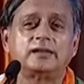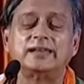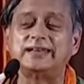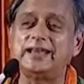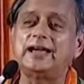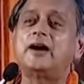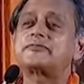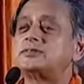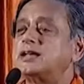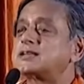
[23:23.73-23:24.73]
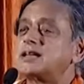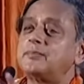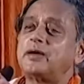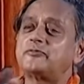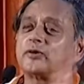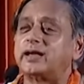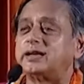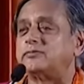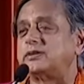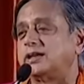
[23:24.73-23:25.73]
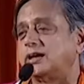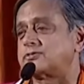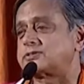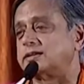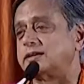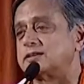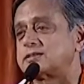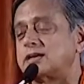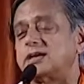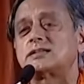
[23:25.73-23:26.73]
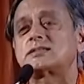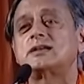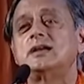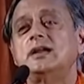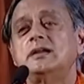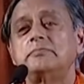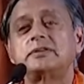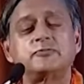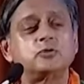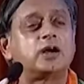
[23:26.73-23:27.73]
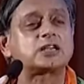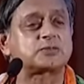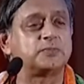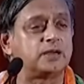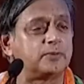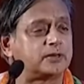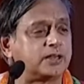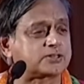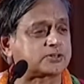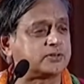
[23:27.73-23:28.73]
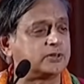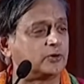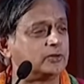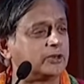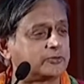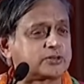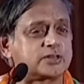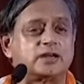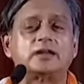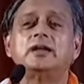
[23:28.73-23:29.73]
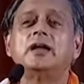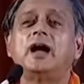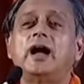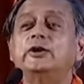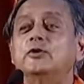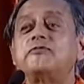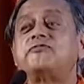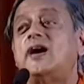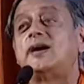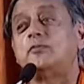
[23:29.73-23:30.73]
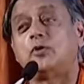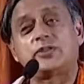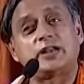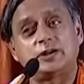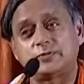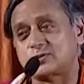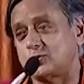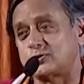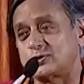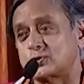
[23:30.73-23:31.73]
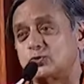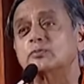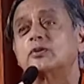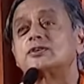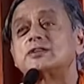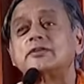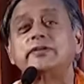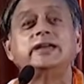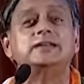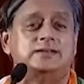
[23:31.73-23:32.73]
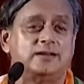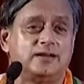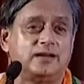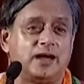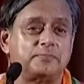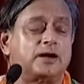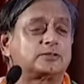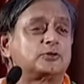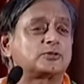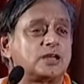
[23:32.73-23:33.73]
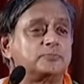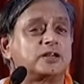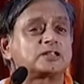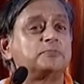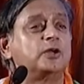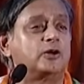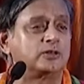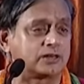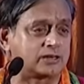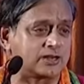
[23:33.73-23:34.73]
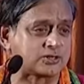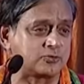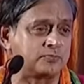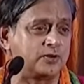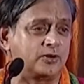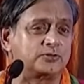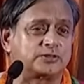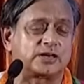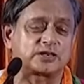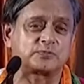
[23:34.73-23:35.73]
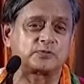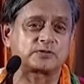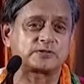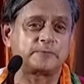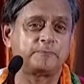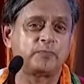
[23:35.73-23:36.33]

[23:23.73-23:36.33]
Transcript: The day after the exam, I forget everything I've studied in science. But if you ask me about history or literature, I know far more than I was taught in school because I read about those subjects beyond the classroom, beyond the textbooks.